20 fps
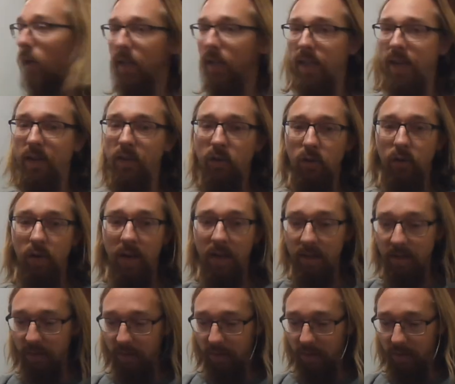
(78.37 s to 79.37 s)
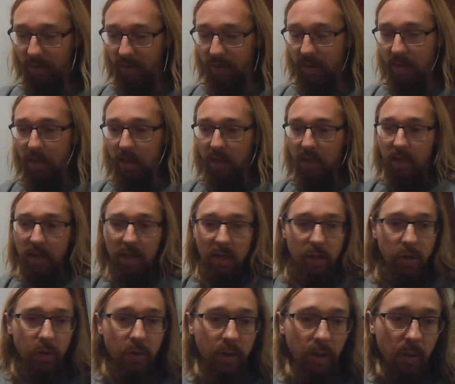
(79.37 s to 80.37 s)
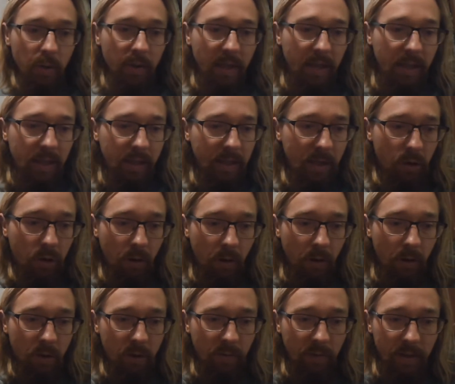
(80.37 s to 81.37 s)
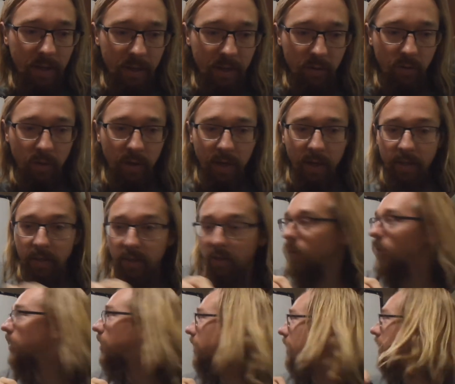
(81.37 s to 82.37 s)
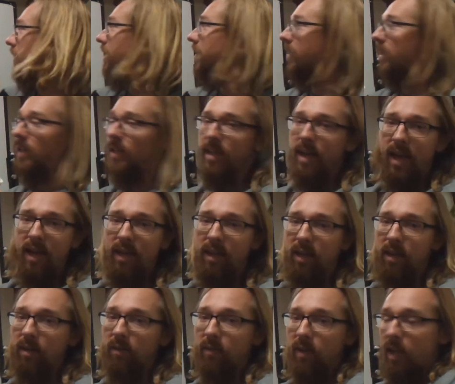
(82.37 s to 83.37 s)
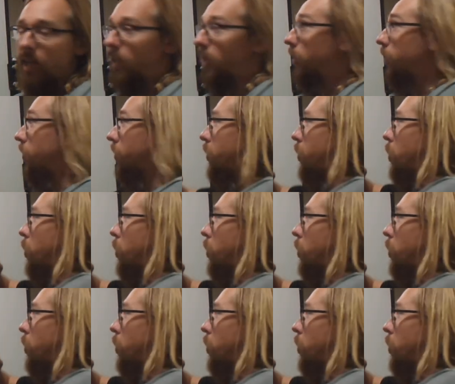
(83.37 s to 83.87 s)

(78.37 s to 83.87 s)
electrons. You know that the charge of electrons is negative, and there's